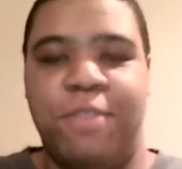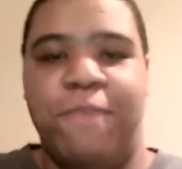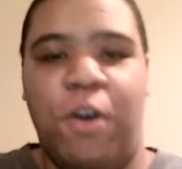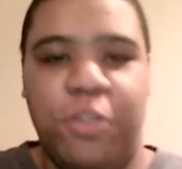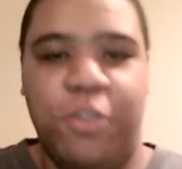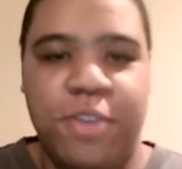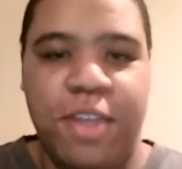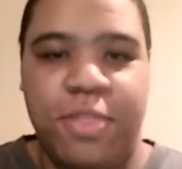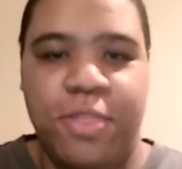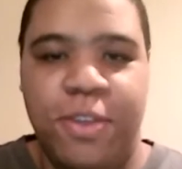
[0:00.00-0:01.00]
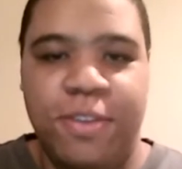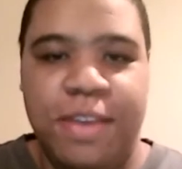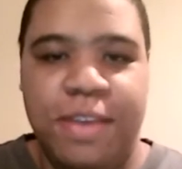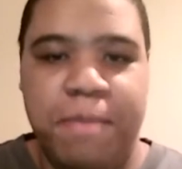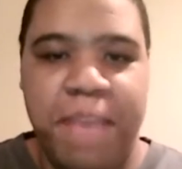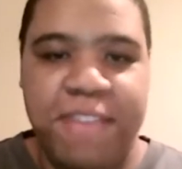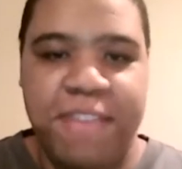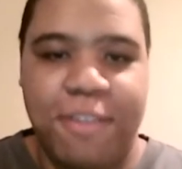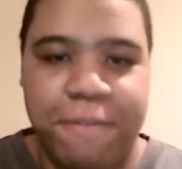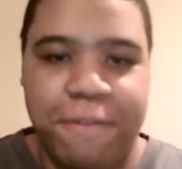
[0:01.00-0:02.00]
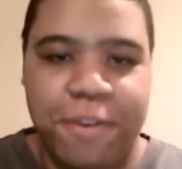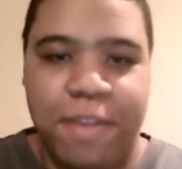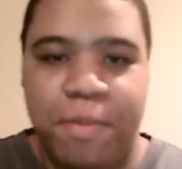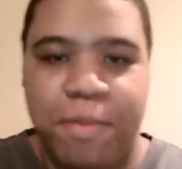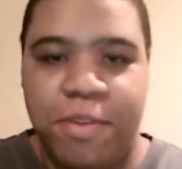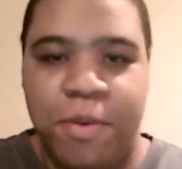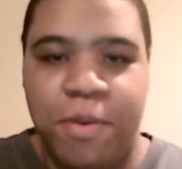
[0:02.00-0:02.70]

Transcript: fall 2013 based on the first episode.